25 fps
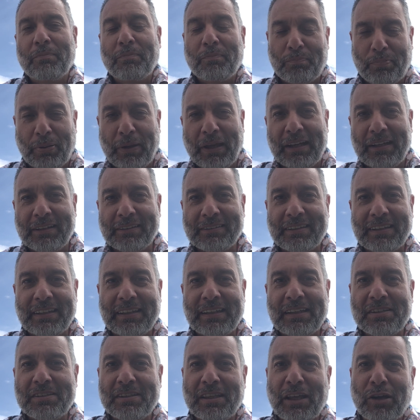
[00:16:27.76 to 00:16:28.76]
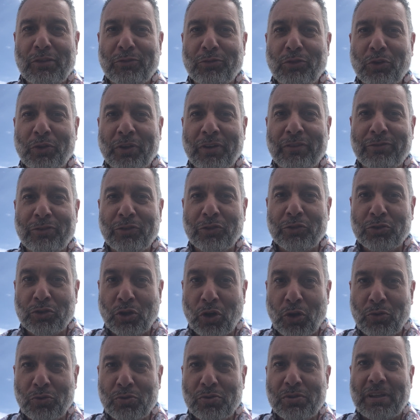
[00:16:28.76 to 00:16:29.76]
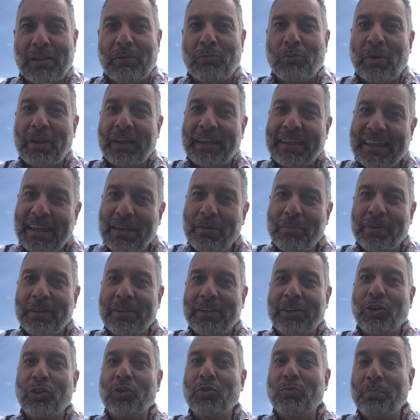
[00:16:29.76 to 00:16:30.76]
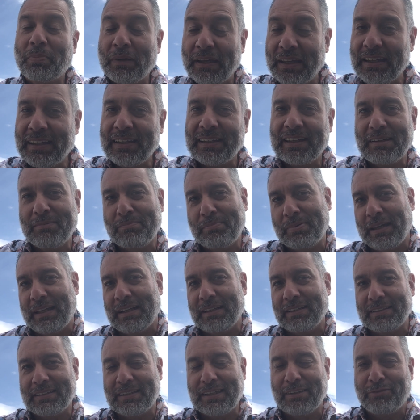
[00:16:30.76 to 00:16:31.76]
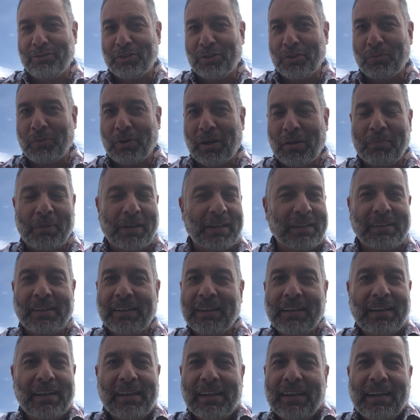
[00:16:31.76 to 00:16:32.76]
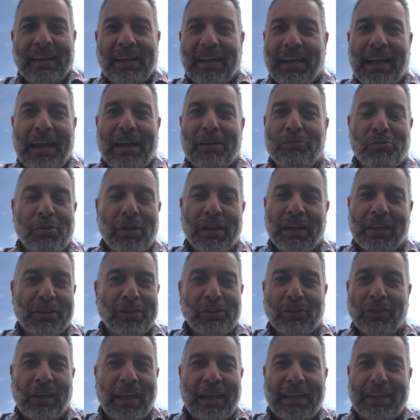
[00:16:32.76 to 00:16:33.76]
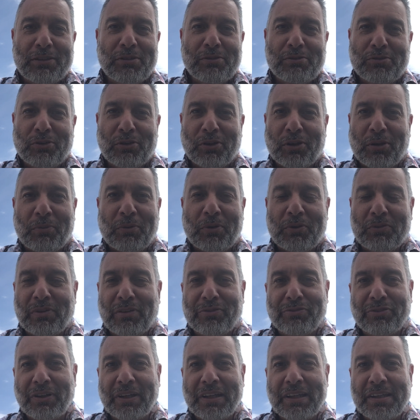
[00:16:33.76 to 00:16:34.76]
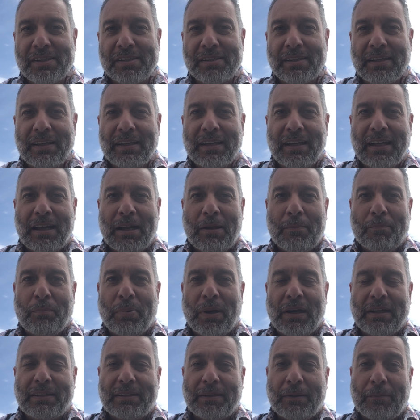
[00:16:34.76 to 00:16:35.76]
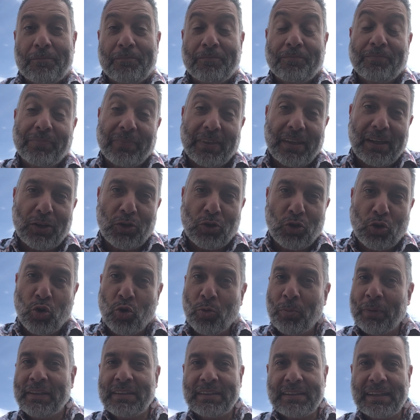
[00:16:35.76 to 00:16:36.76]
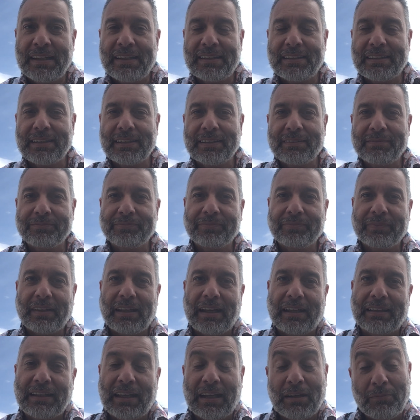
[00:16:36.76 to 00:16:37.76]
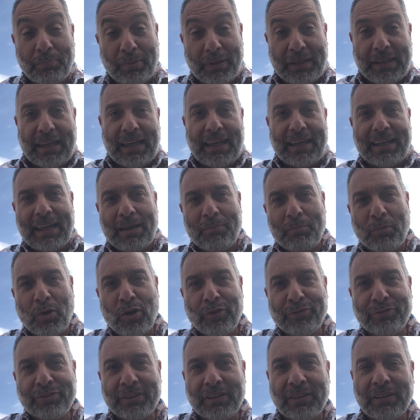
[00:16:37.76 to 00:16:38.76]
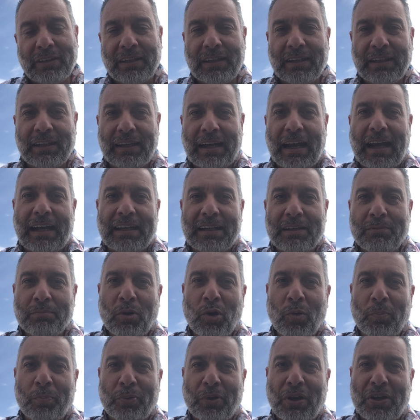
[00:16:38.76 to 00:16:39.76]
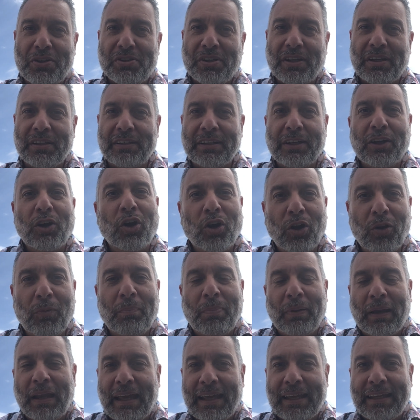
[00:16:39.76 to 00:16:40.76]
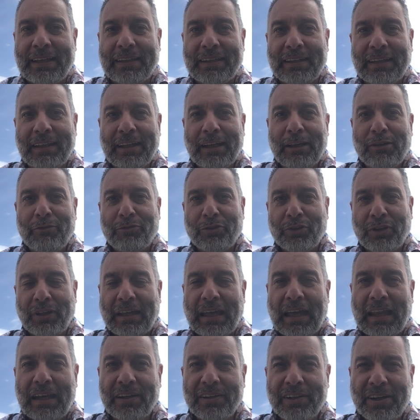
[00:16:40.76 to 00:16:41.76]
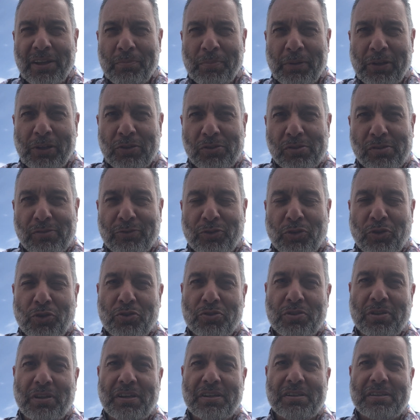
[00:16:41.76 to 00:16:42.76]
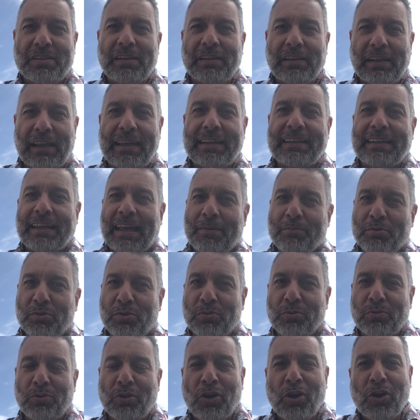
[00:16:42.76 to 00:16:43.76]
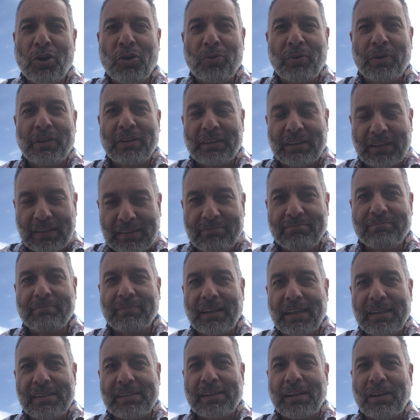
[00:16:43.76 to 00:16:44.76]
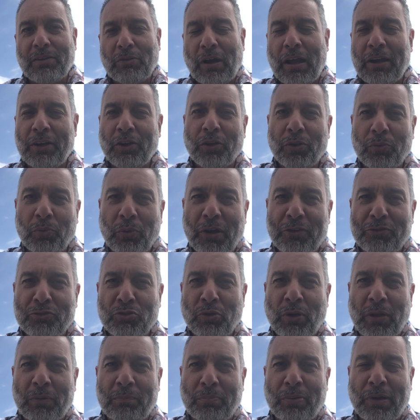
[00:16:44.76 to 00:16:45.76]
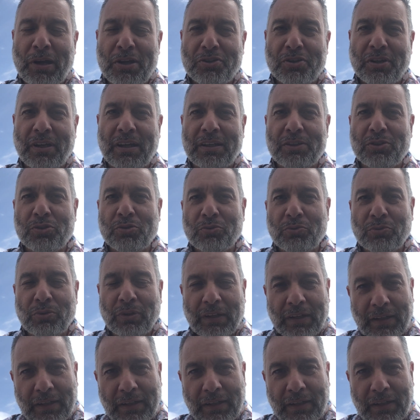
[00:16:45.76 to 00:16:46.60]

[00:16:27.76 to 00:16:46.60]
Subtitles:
penalty instead of looking for those that were given not being a penalty, if you know what I mean. I really don't like to talk about referees, but Koeman did. And then Piqué came off and added more pressure. They're all playing for the gallery because, of course, there is still 8 games to go. And it's another way to add pressure, to